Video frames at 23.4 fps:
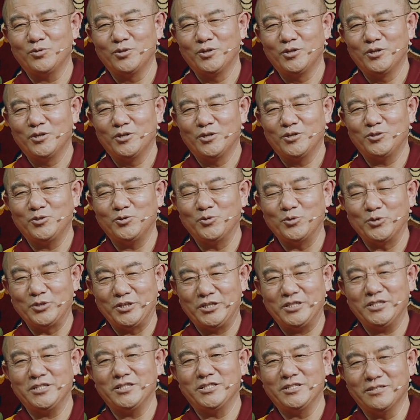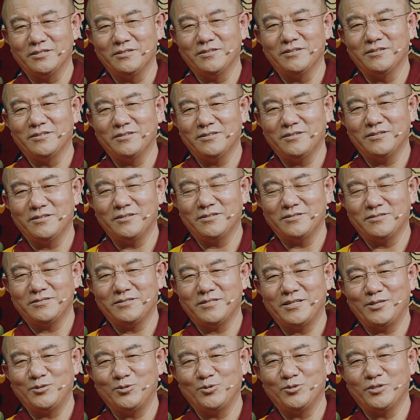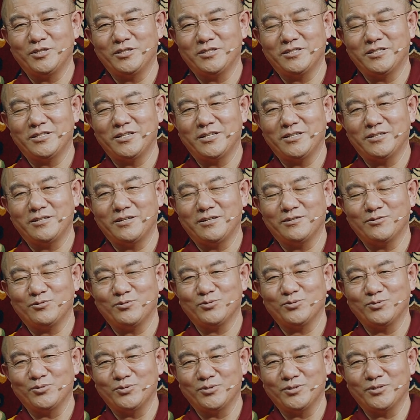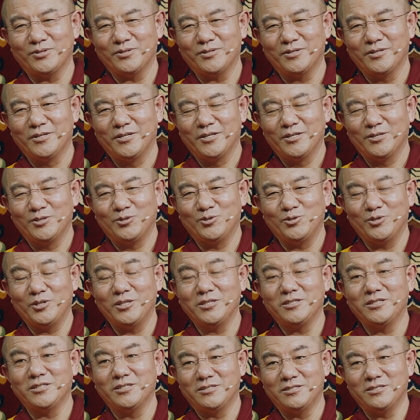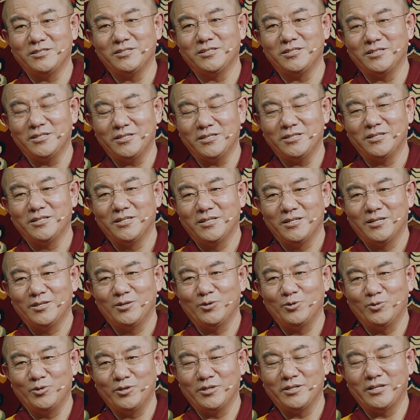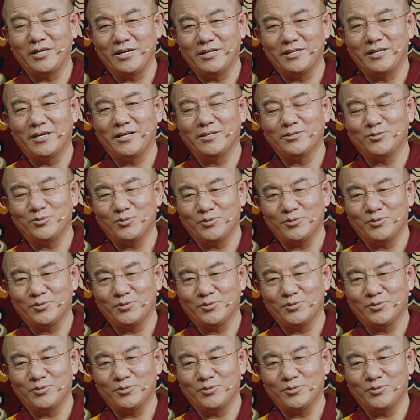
all the way through. Because when you look back at your life, this is quite